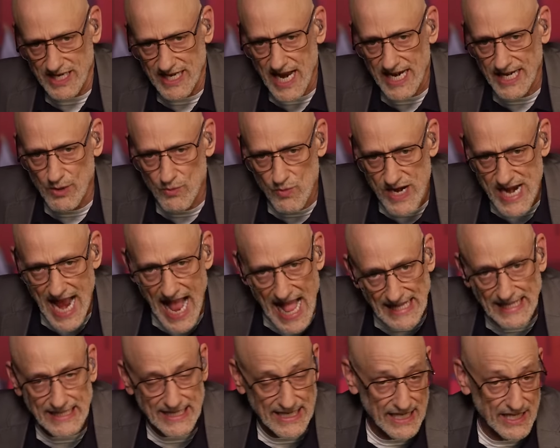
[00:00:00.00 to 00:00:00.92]
And any
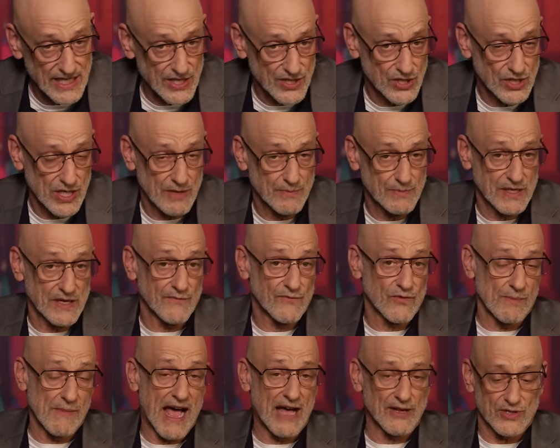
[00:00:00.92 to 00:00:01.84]
reality that seeps in
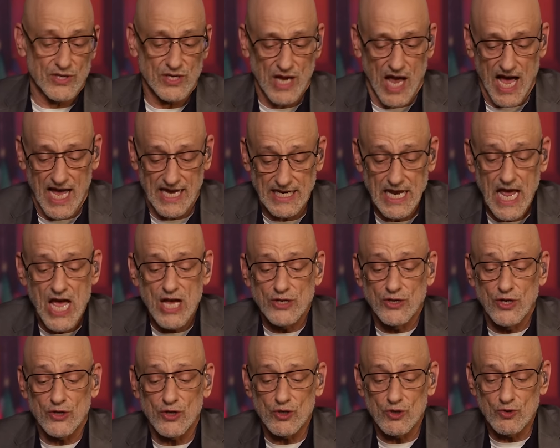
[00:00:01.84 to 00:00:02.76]
from outside
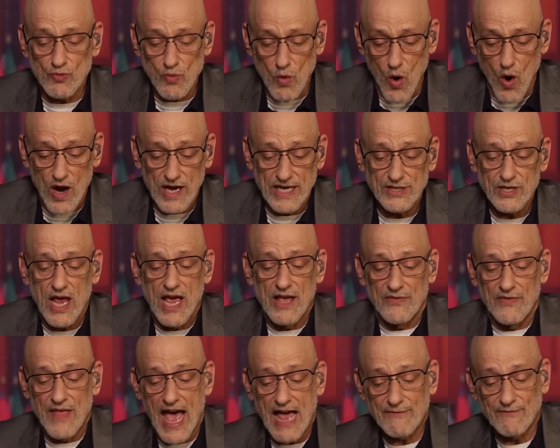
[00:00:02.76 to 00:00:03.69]
destroys
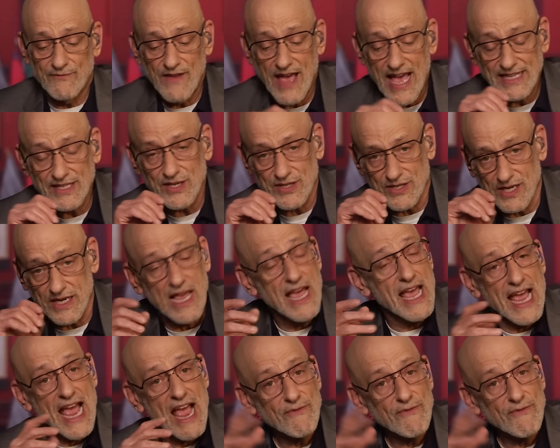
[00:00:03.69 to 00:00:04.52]
that fantasy.